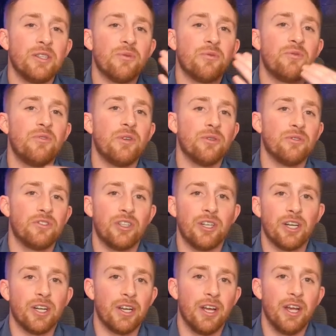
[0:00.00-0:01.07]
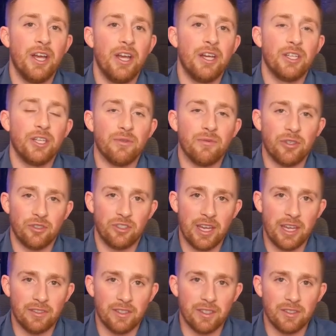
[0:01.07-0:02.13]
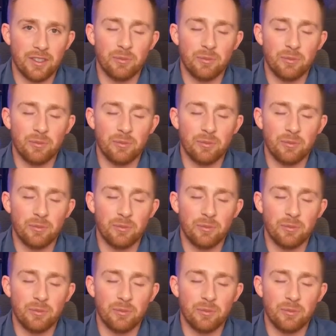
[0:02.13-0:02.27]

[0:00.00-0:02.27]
to filter your fish tank